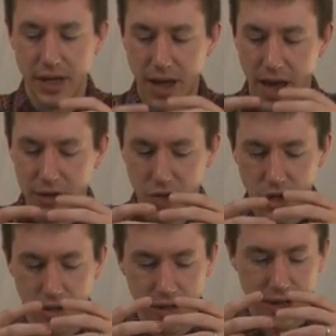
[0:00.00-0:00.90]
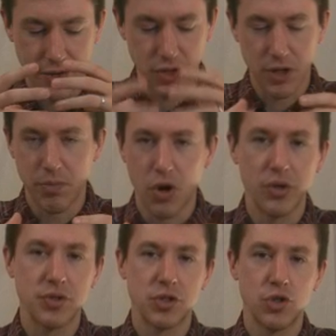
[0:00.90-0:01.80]
It has the
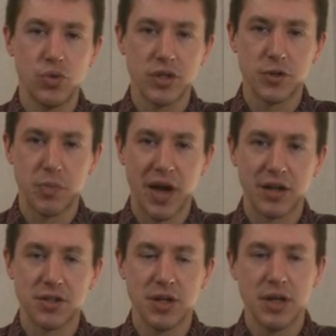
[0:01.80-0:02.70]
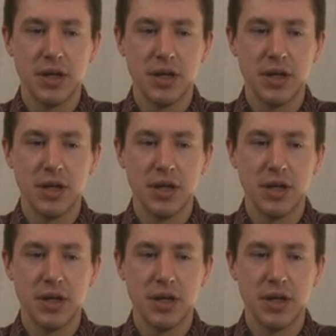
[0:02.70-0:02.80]
components that you would expect.